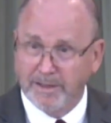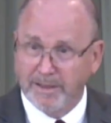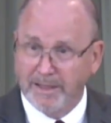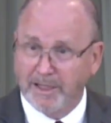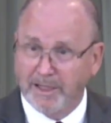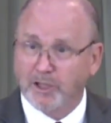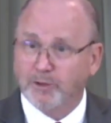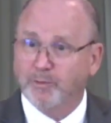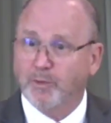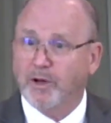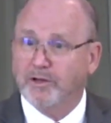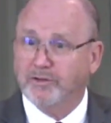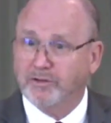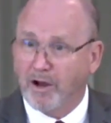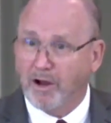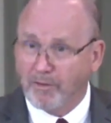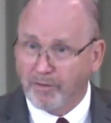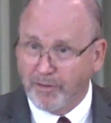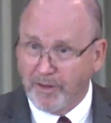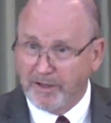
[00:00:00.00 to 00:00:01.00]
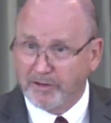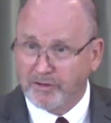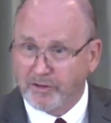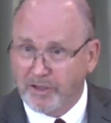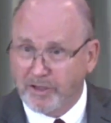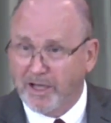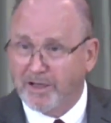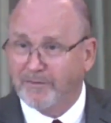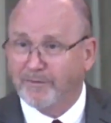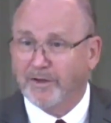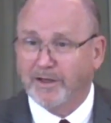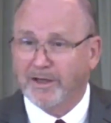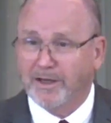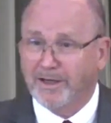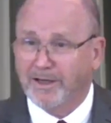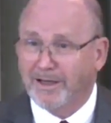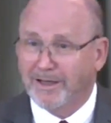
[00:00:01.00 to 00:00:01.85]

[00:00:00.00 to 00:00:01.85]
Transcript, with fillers: and express our thanksgiving